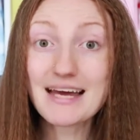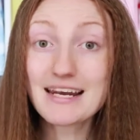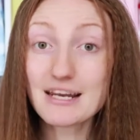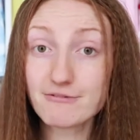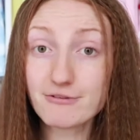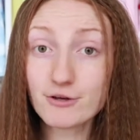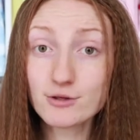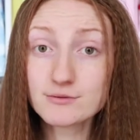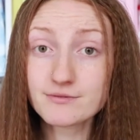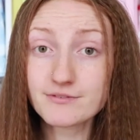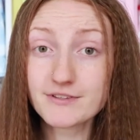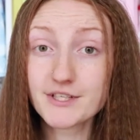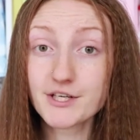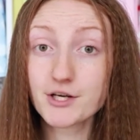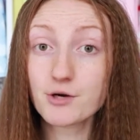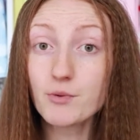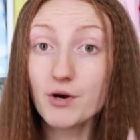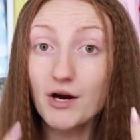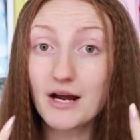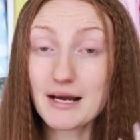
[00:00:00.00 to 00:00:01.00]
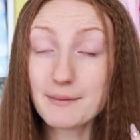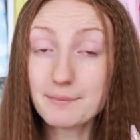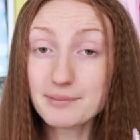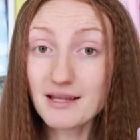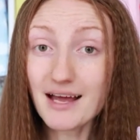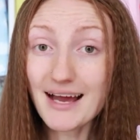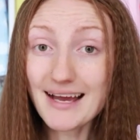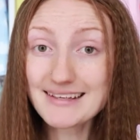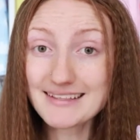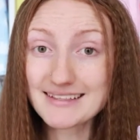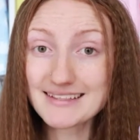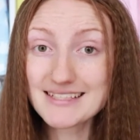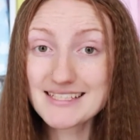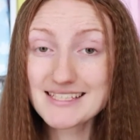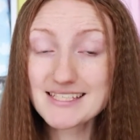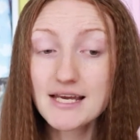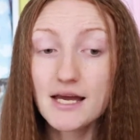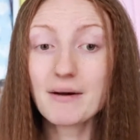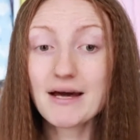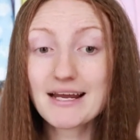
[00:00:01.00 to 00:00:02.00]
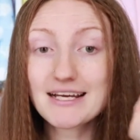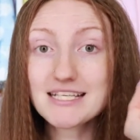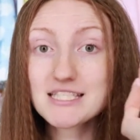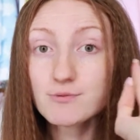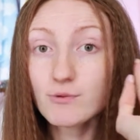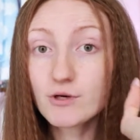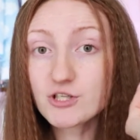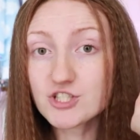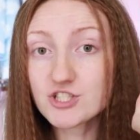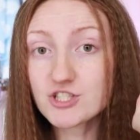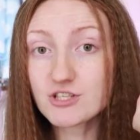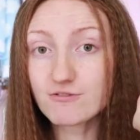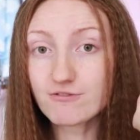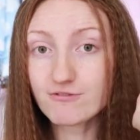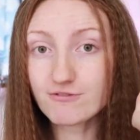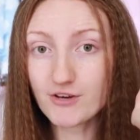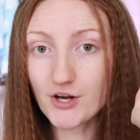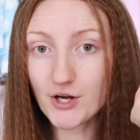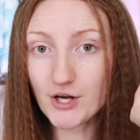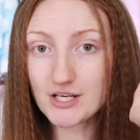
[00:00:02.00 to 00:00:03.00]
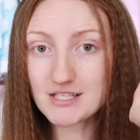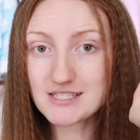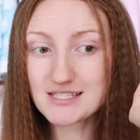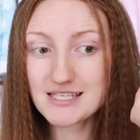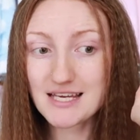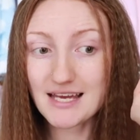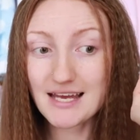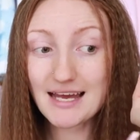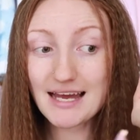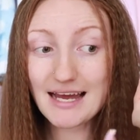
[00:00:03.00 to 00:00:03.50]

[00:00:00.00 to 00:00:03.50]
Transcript: And I filmed a video where I applied it, but I swatched it first.